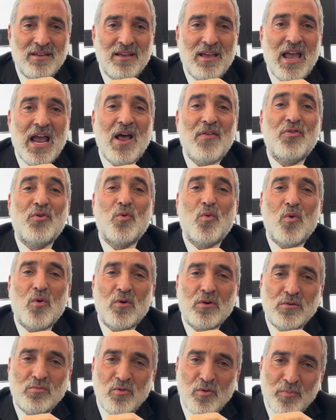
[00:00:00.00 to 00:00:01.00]
and the
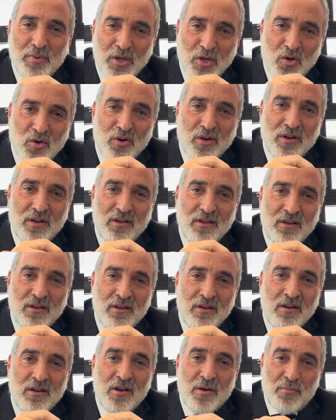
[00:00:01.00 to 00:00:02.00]
world will be good,
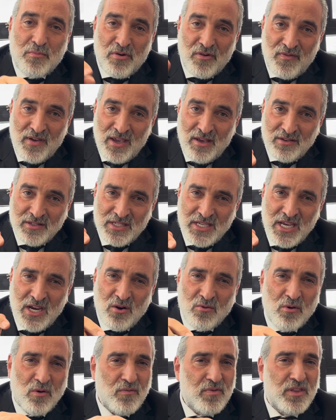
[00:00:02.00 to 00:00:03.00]
prevails
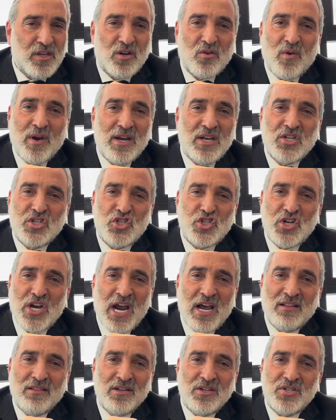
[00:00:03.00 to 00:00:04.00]
here over the greatest
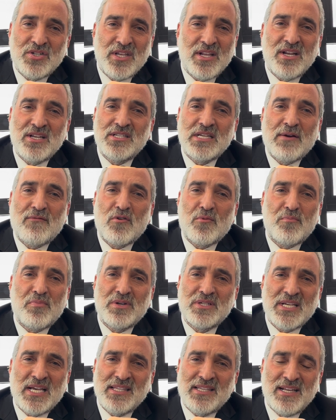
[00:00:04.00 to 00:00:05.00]
challenge that has ever
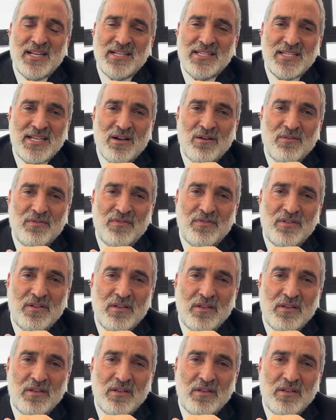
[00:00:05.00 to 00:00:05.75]
presented itself.